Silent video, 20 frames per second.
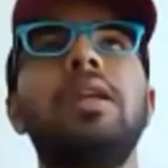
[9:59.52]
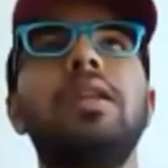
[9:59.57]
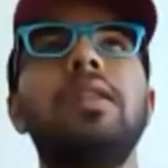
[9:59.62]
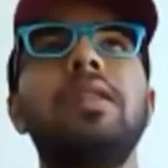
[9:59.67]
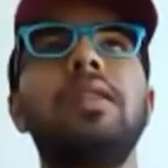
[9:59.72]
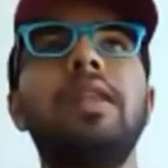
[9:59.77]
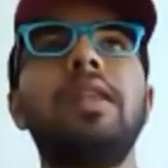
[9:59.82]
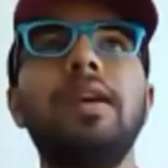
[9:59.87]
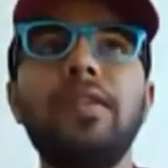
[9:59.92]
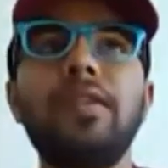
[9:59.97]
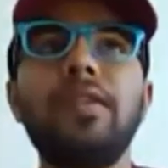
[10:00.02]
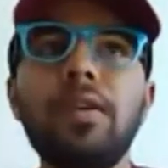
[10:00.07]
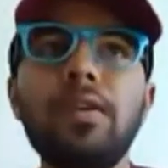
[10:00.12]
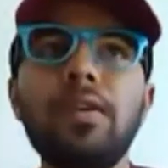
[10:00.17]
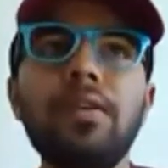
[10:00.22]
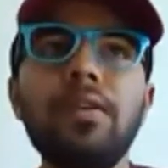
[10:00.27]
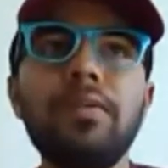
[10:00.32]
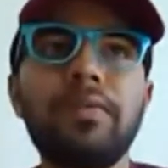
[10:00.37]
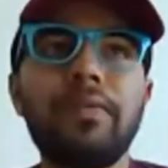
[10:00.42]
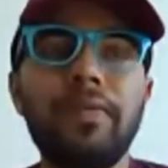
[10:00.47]
There's
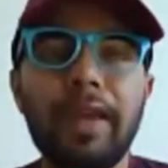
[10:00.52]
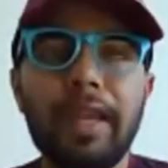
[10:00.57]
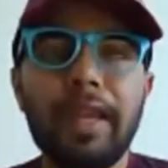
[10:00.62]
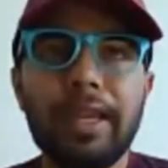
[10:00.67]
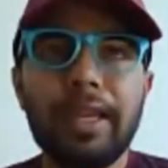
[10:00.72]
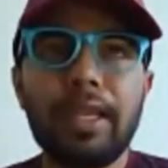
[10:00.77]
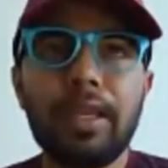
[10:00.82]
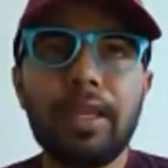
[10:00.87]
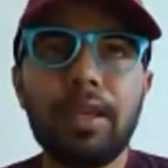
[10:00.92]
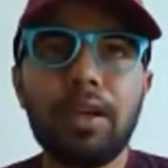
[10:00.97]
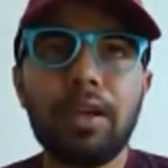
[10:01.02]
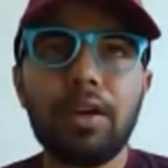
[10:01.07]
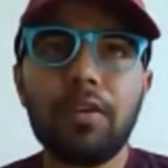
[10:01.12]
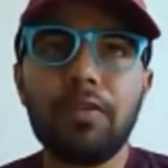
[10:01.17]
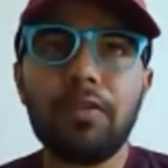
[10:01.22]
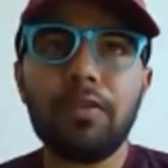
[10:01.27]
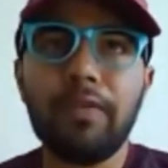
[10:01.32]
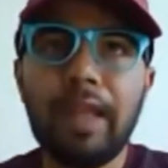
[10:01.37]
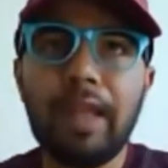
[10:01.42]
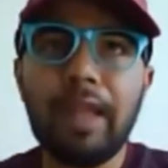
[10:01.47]
a very
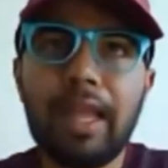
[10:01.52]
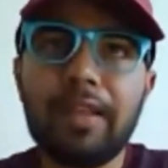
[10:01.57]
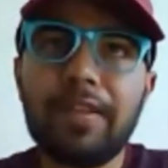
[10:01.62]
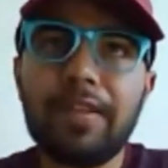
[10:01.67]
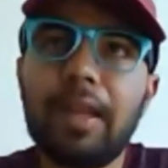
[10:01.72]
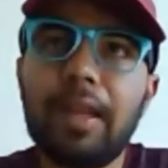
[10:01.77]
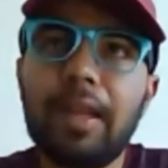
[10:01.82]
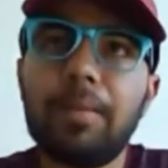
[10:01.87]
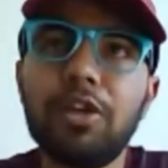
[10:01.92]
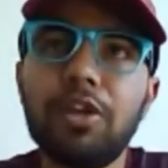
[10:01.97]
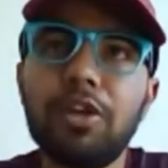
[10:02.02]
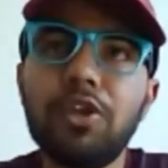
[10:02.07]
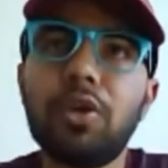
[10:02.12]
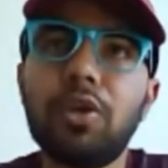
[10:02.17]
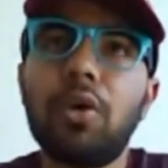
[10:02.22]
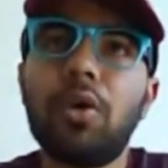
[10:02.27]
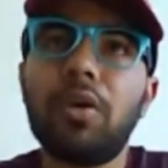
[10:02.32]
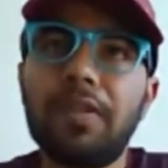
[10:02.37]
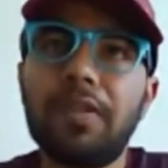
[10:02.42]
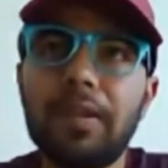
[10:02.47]
well established
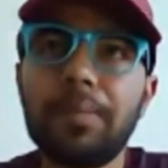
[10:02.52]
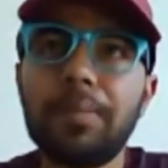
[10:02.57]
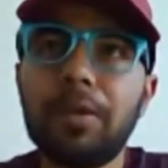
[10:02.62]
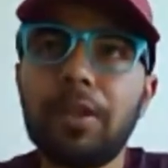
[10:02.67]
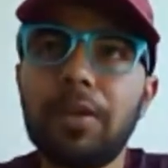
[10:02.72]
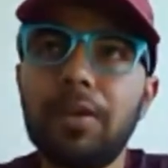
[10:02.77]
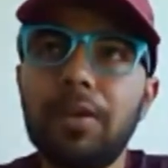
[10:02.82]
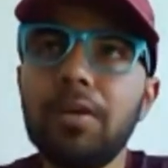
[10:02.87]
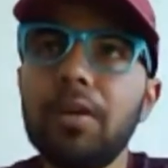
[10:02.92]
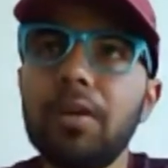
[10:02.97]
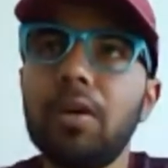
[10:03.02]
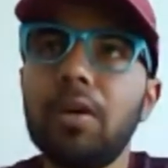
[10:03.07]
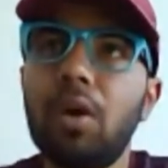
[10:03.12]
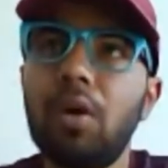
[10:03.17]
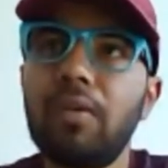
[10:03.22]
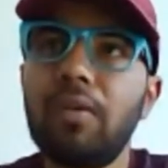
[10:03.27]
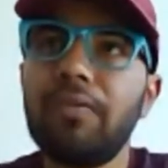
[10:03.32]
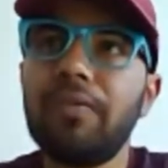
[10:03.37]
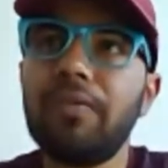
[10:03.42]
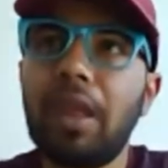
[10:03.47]
concept here
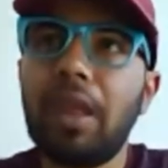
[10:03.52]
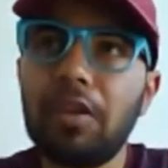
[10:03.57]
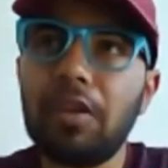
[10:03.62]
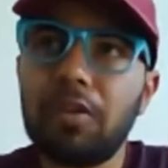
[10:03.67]
of a